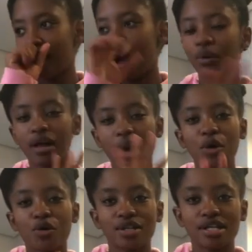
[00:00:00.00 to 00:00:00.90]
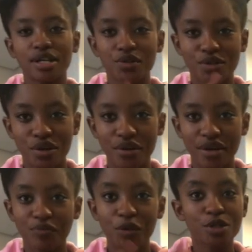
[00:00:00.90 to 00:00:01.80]
I will come across Indo, sorry,
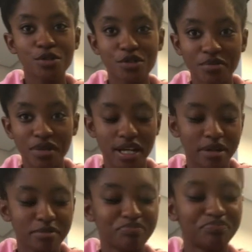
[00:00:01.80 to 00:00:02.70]
on social media.